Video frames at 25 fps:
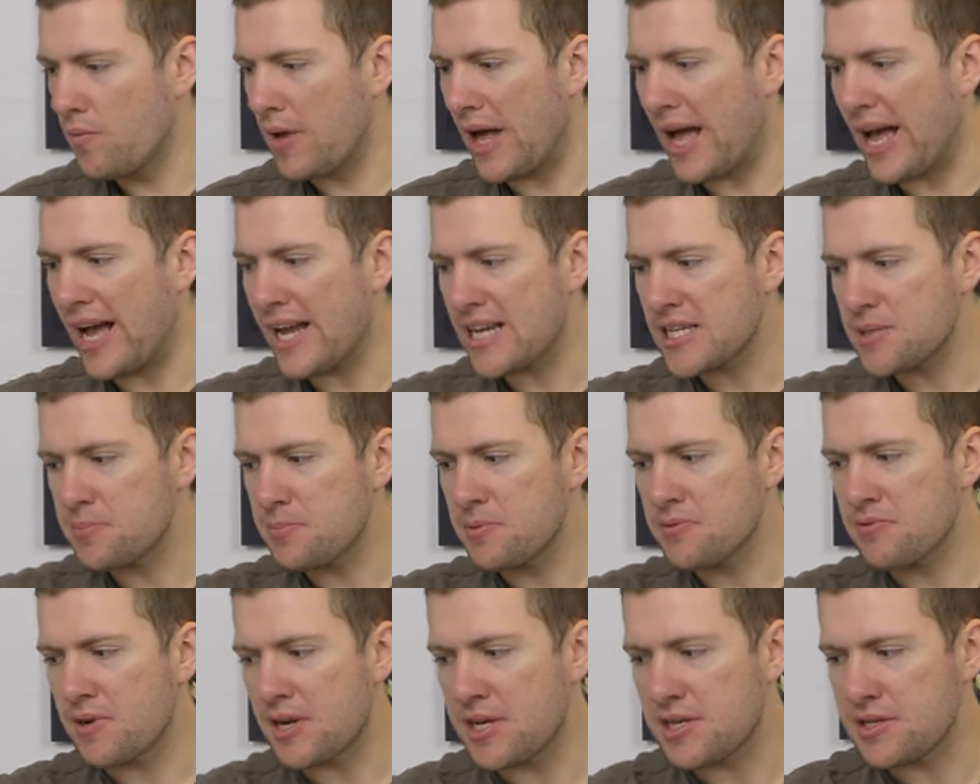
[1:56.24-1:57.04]

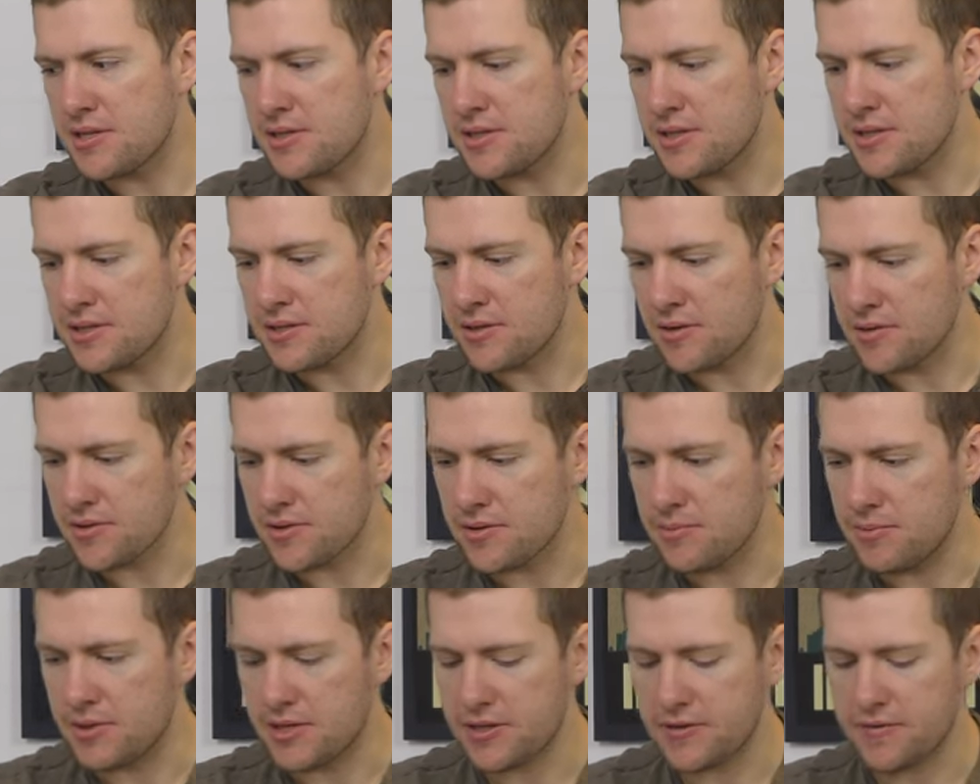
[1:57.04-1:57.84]
Exploration is not
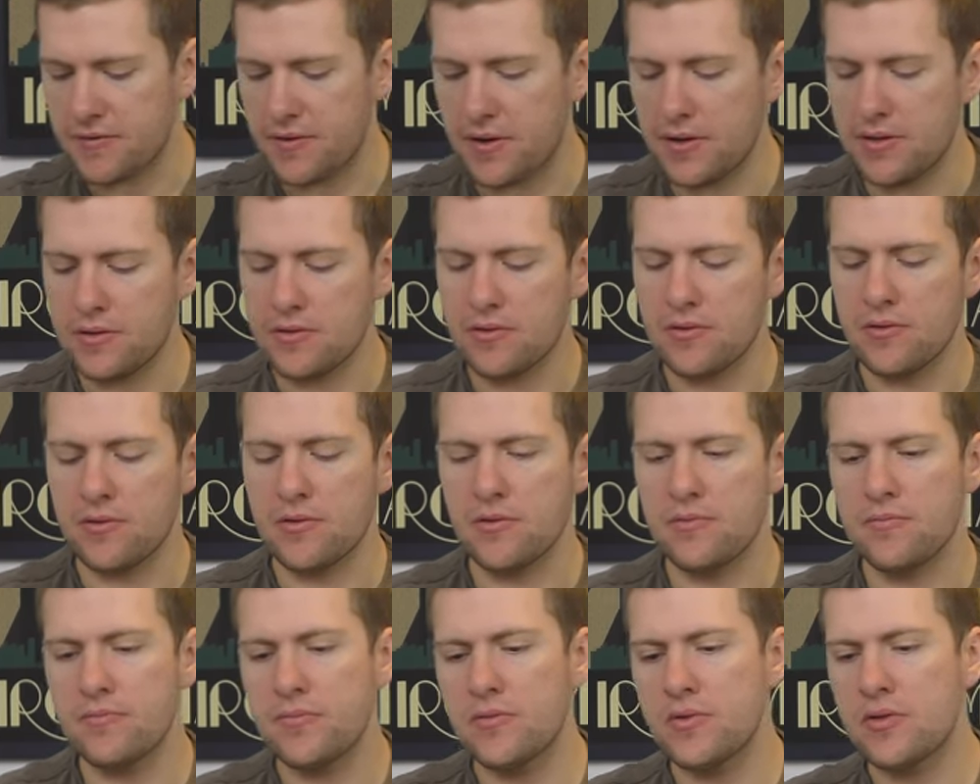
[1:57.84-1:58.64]
so much fun,
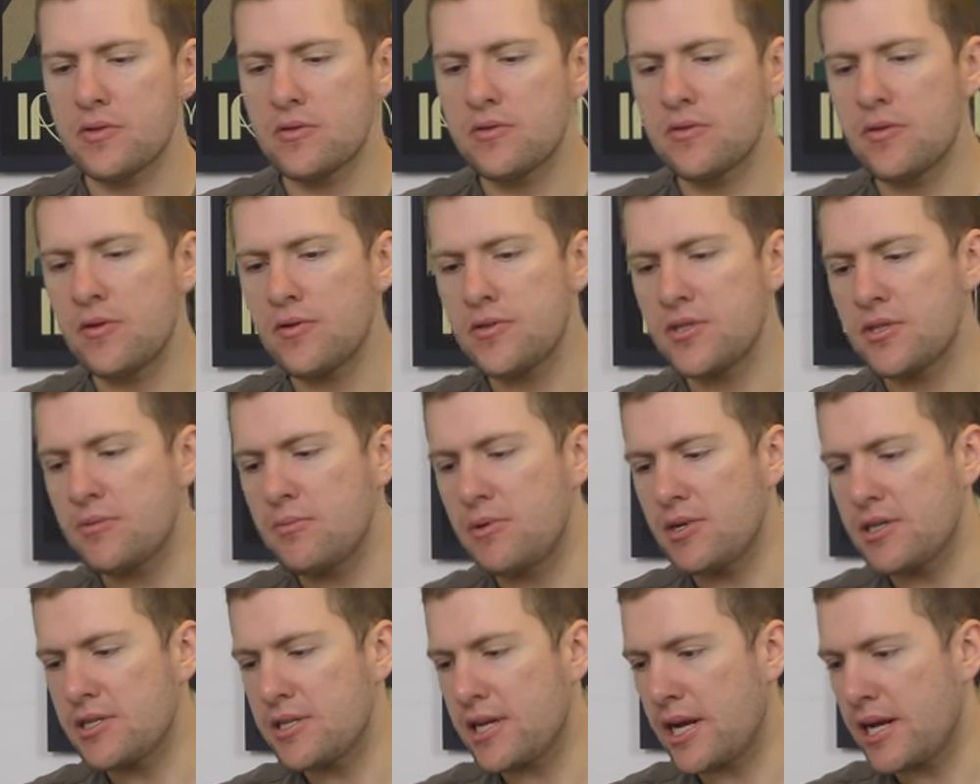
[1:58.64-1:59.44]
or not so
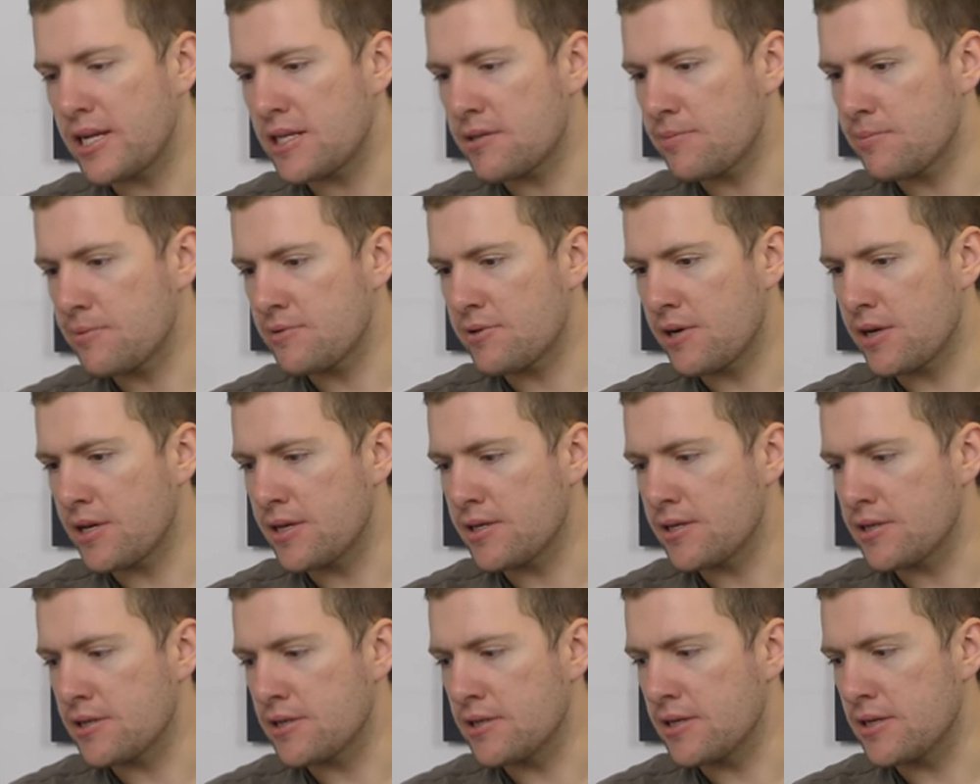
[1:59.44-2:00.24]
much
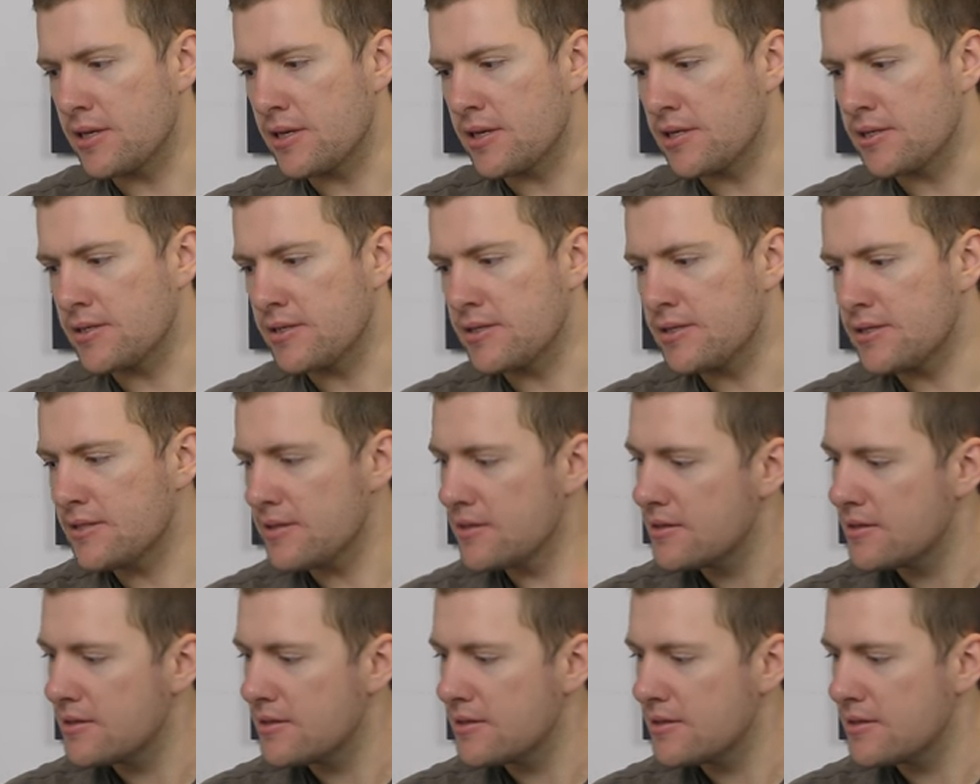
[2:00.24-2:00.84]
exploration as